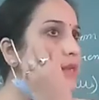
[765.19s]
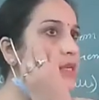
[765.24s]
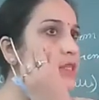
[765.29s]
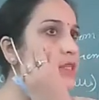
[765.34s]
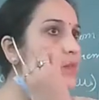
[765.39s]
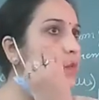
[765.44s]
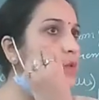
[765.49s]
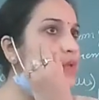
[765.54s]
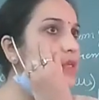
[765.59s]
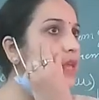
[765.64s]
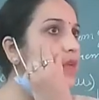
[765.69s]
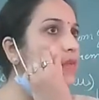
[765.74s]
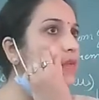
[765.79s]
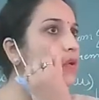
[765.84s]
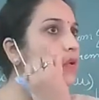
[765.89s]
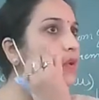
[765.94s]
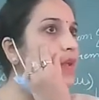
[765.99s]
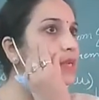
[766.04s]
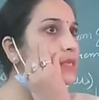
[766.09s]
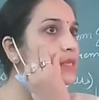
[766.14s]
are supposed
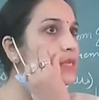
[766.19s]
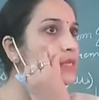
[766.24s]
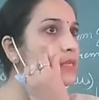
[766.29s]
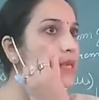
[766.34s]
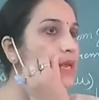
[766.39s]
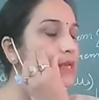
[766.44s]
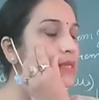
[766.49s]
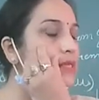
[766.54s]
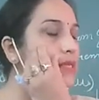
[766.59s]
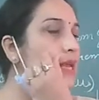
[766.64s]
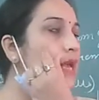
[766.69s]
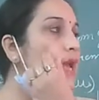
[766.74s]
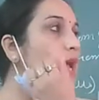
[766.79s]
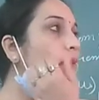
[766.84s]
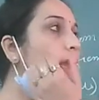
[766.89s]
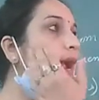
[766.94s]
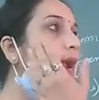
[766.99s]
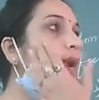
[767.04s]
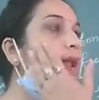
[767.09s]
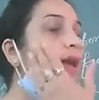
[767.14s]
given on exercise.
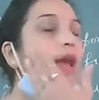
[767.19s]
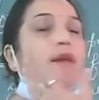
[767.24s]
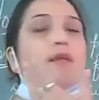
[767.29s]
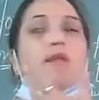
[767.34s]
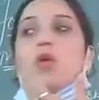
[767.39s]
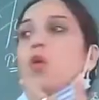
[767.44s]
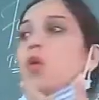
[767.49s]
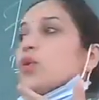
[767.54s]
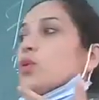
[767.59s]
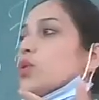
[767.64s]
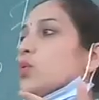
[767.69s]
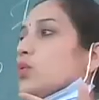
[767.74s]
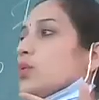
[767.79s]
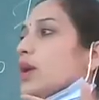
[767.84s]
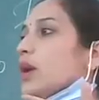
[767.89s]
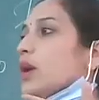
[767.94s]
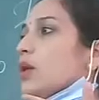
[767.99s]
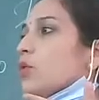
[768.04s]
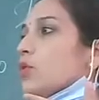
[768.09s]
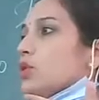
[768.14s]
And I have gone through
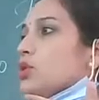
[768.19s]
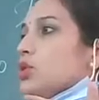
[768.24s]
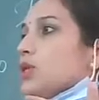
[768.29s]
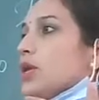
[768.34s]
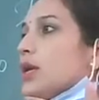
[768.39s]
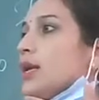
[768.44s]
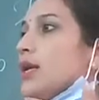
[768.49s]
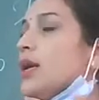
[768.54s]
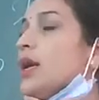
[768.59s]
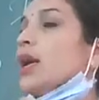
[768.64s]
the question.